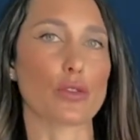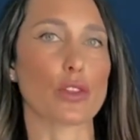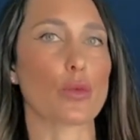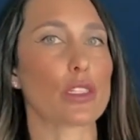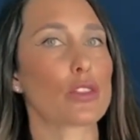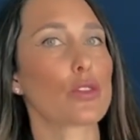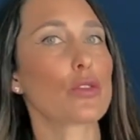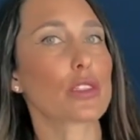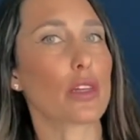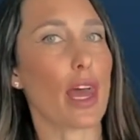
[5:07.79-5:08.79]
So we do
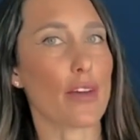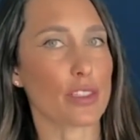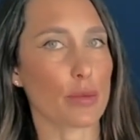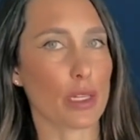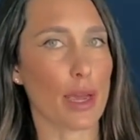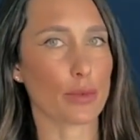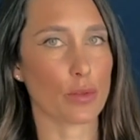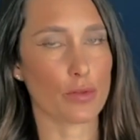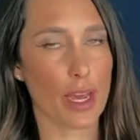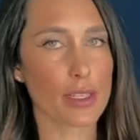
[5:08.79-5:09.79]
still have some time to
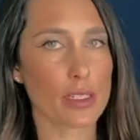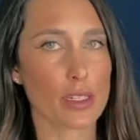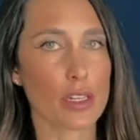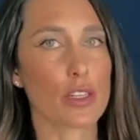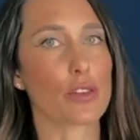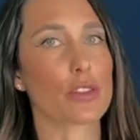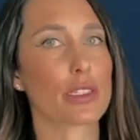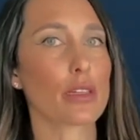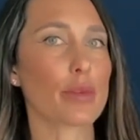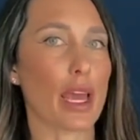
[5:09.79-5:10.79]
invest. You'll
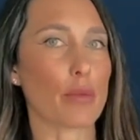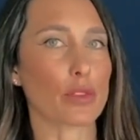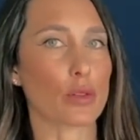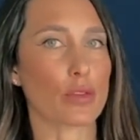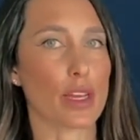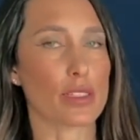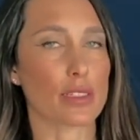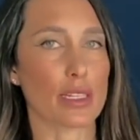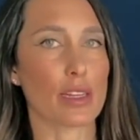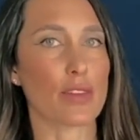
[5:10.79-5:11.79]
still be able to invest
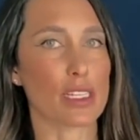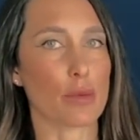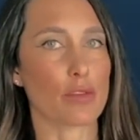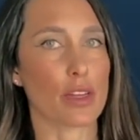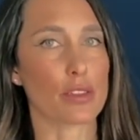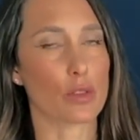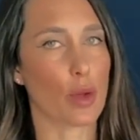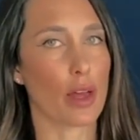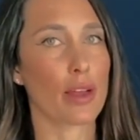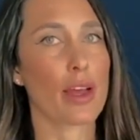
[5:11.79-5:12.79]
into investment funds as
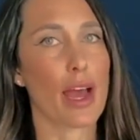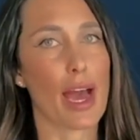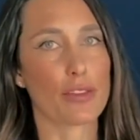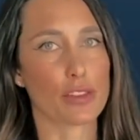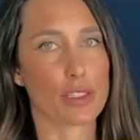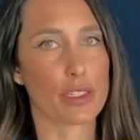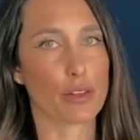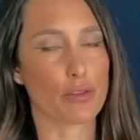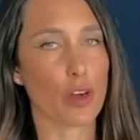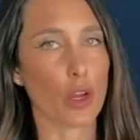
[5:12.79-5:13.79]
well after this year
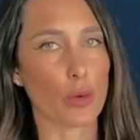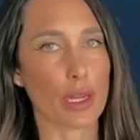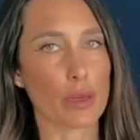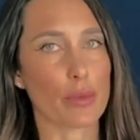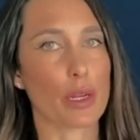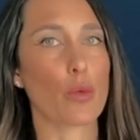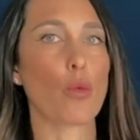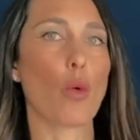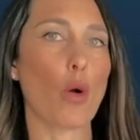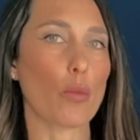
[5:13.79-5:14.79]
following, but it
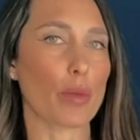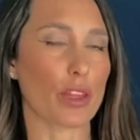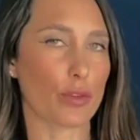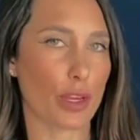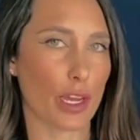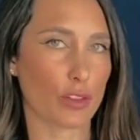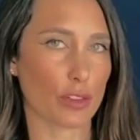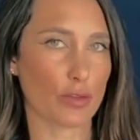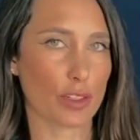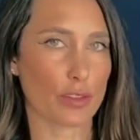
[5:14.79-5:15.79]
won't be
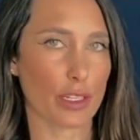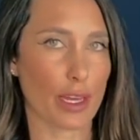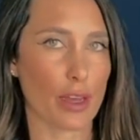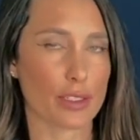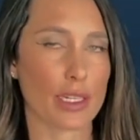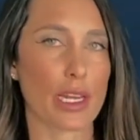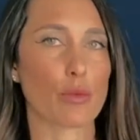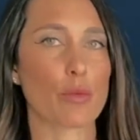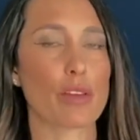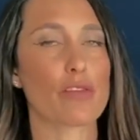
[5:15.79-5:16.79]
350,000, it
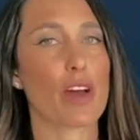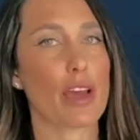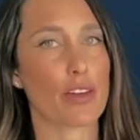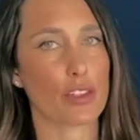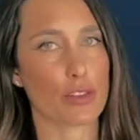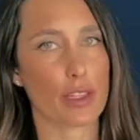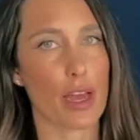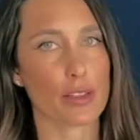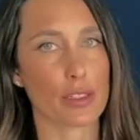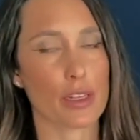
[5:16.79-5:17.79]
will be
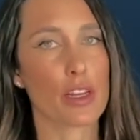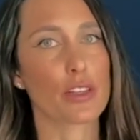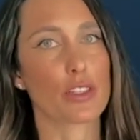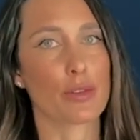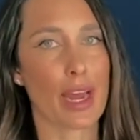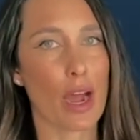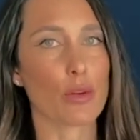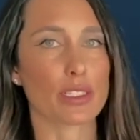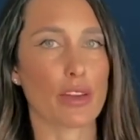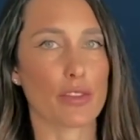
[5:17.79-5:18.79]
500,000. So now
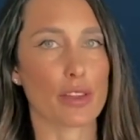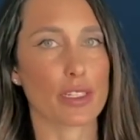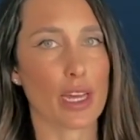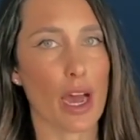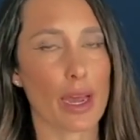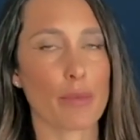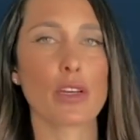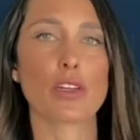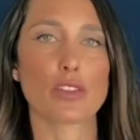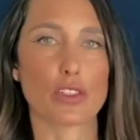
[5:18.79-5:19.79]
is definitely the time
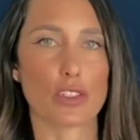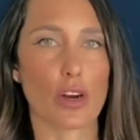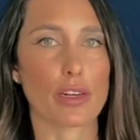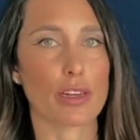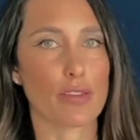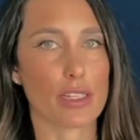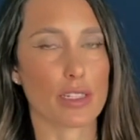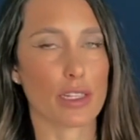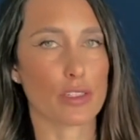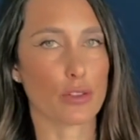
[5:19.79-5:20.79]
to start
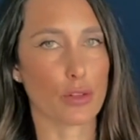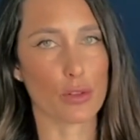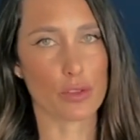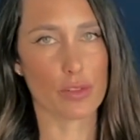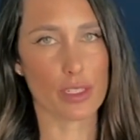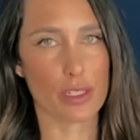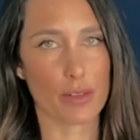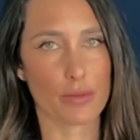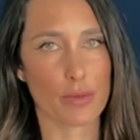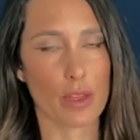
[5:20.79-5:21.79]
investing into your Golden Visa.
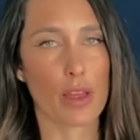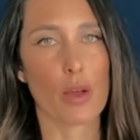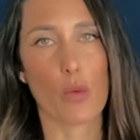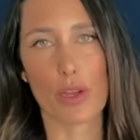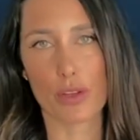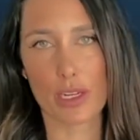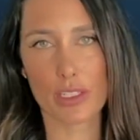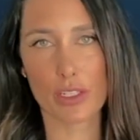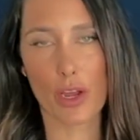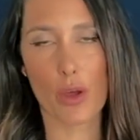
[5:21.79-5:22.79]
What you need
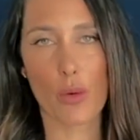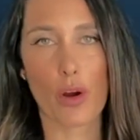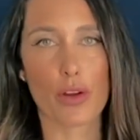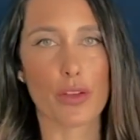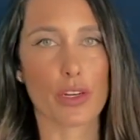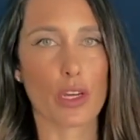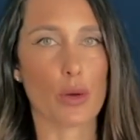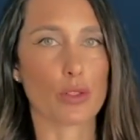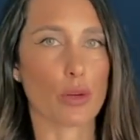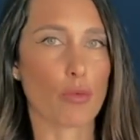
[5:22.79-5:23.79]
to know, are you going to go
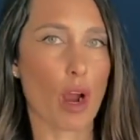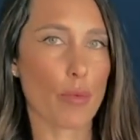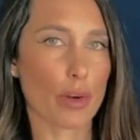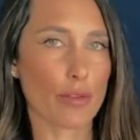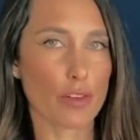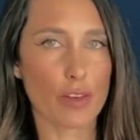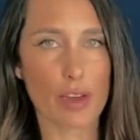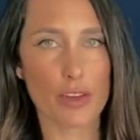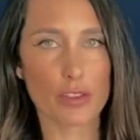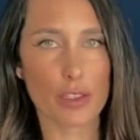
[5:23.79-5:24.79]
into a property for
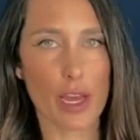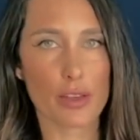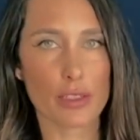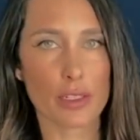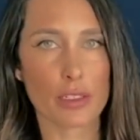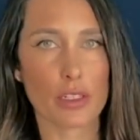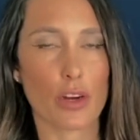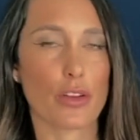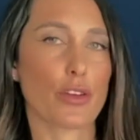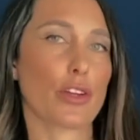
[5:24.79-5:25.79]
500,000?
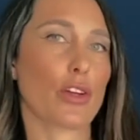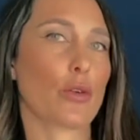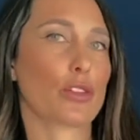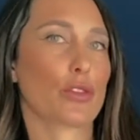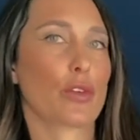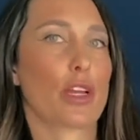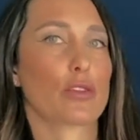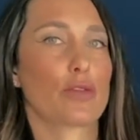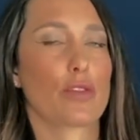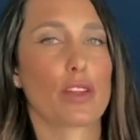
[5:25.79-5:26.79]
Are you going to go into
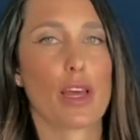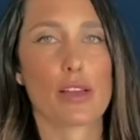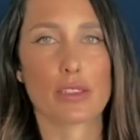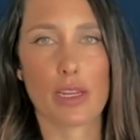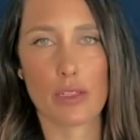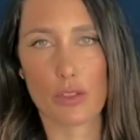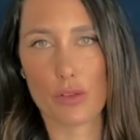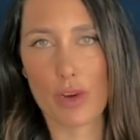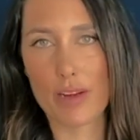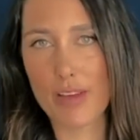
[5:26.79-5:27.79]
350,000 to do the
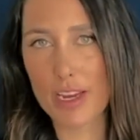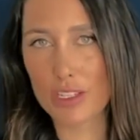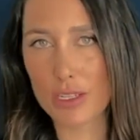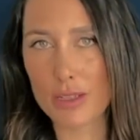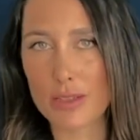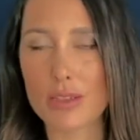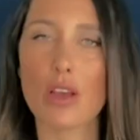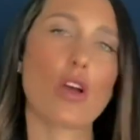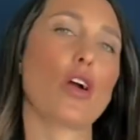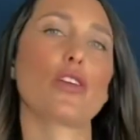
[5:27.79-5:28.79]
renovations?
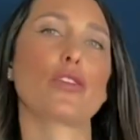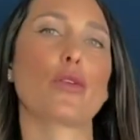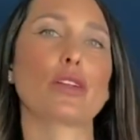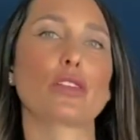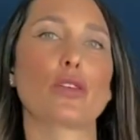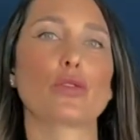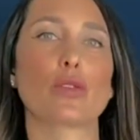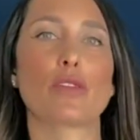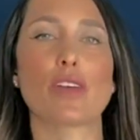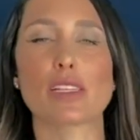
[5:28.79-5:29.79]
Are you going to go into
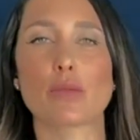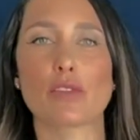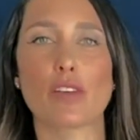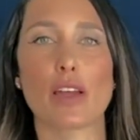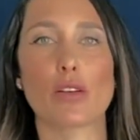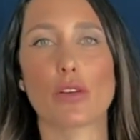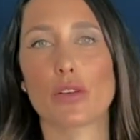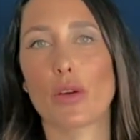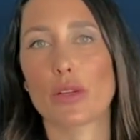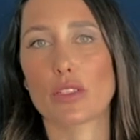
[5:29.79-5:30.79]
an investment fund? Or are you
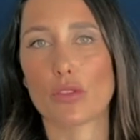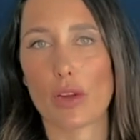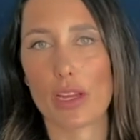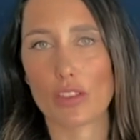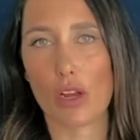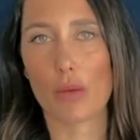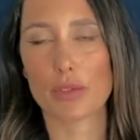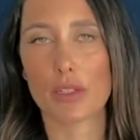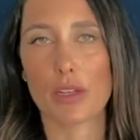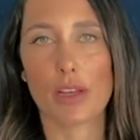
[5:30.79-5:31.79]
going to create
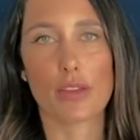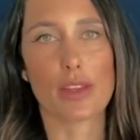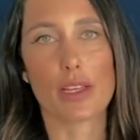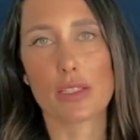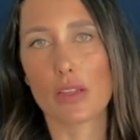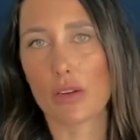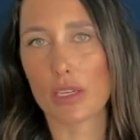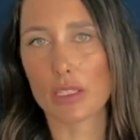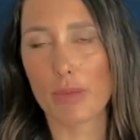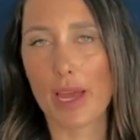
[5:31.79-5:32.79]
jobs? These are
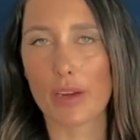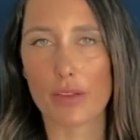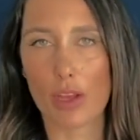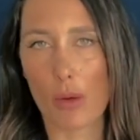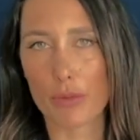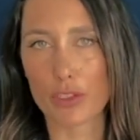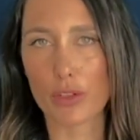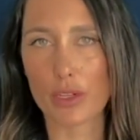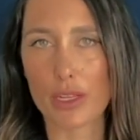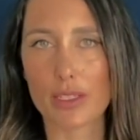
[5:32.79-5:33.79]
going to depend on the
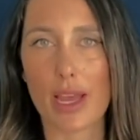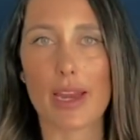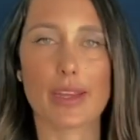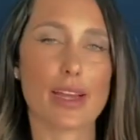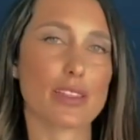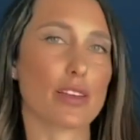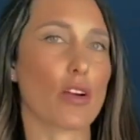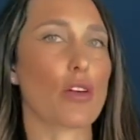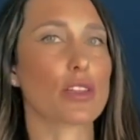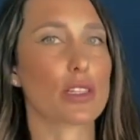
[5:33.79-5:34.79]
opportunities, and yes, there
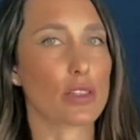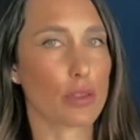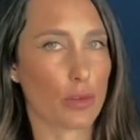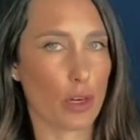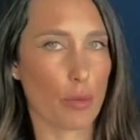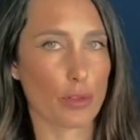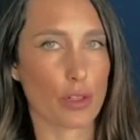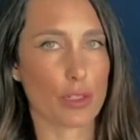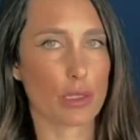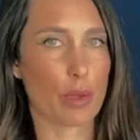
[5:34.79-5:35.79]
are still some good
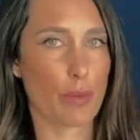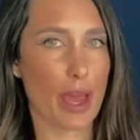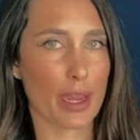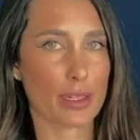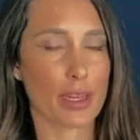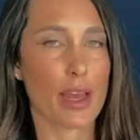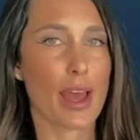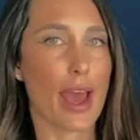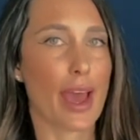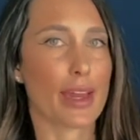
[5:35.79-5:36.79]
opportunities to be made,
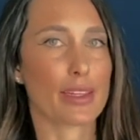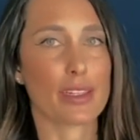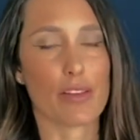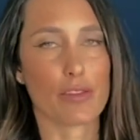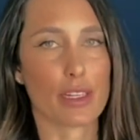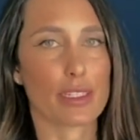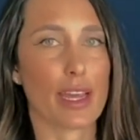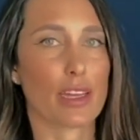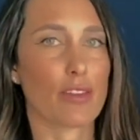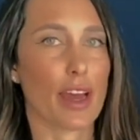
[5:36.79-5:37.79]
and definitely
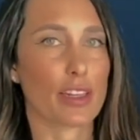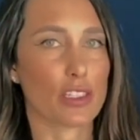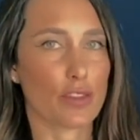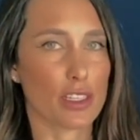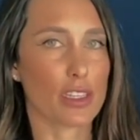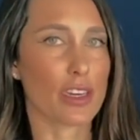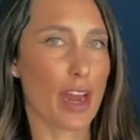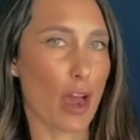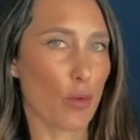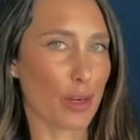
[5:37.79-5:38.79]
take advantage of this
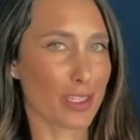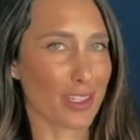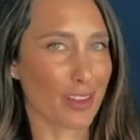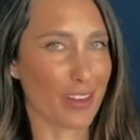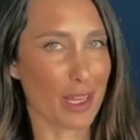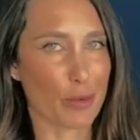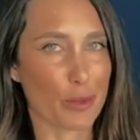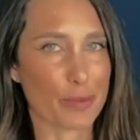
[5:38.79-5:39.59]
now when it's still available.